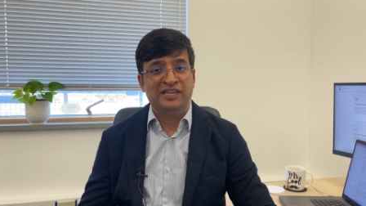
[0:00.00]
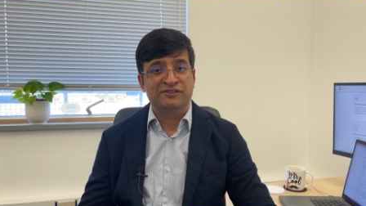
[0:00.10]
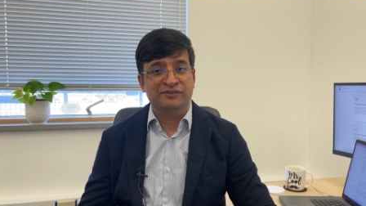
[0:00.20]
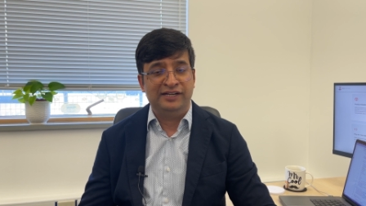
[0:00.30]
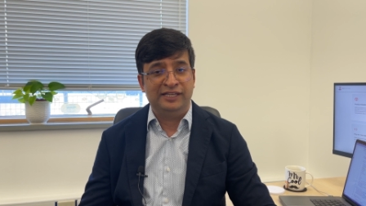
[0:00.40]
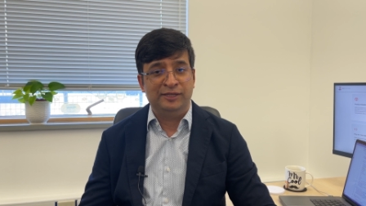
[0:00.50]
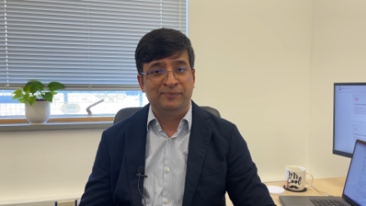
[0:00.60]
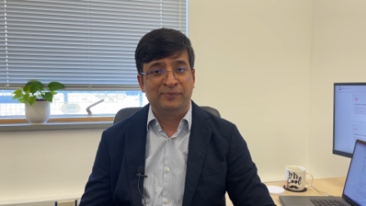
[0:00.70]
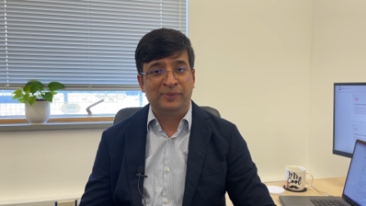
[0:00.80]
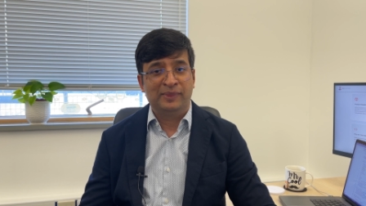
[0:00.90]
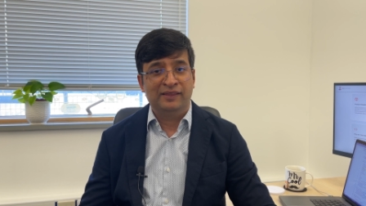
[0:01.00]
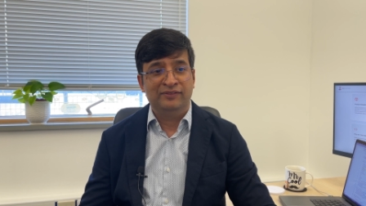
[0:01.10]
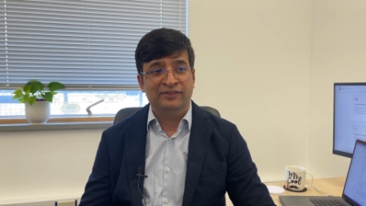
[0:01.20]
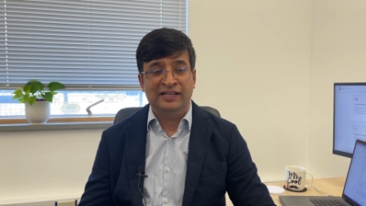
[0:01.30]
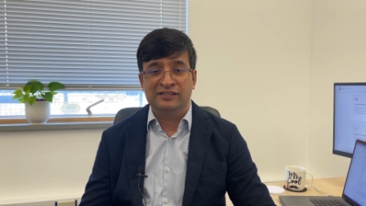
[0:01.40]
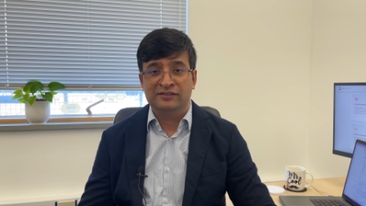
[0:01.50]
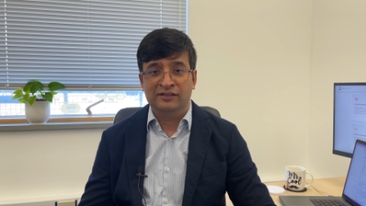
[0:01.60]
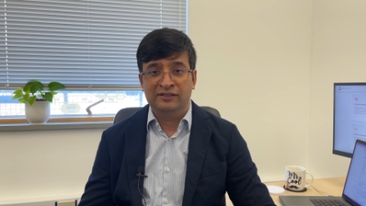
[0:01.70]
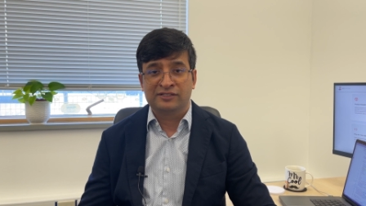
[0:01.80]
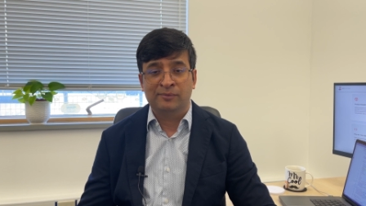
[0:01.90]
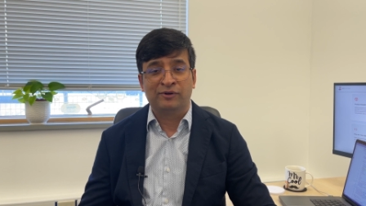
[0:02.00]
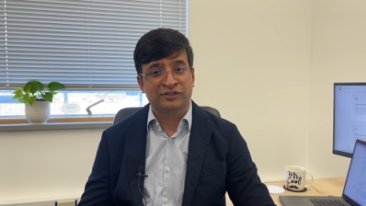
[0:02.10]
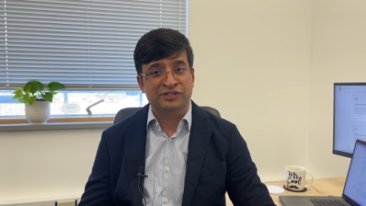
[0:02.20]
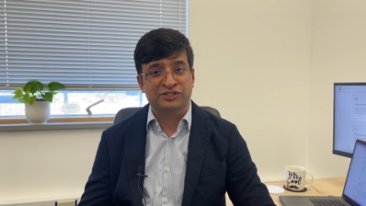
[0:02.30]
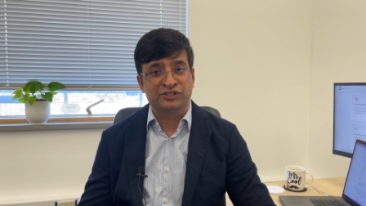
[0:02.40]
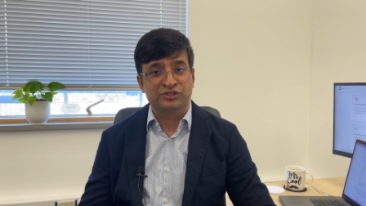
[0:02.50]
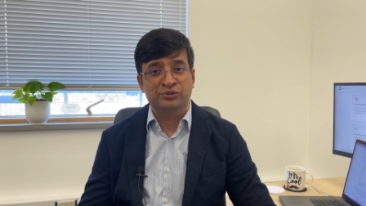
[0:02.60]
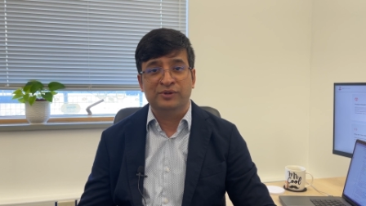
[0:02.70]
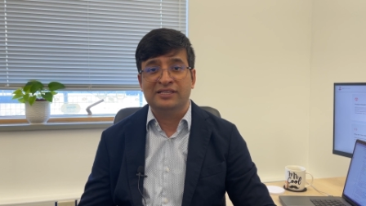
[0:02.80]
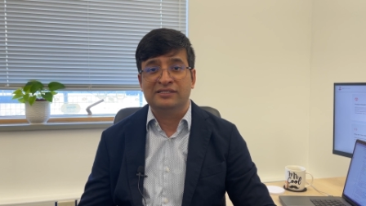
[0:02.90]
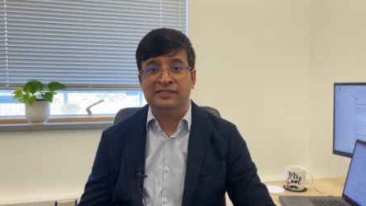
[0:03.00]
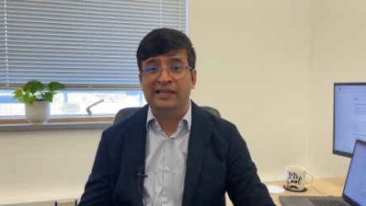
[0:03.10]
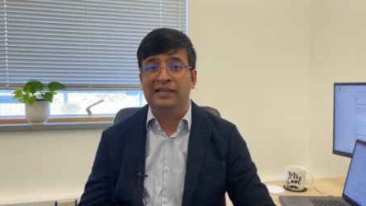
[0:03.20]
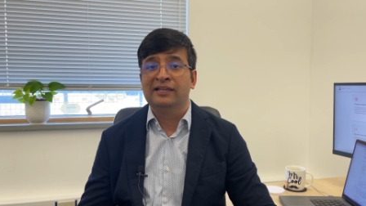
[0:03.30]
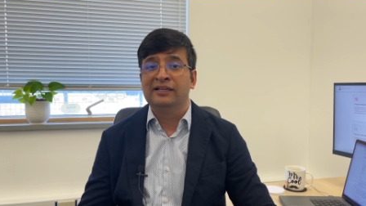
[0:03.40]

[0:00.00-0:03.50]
is ready, then some organizations do is they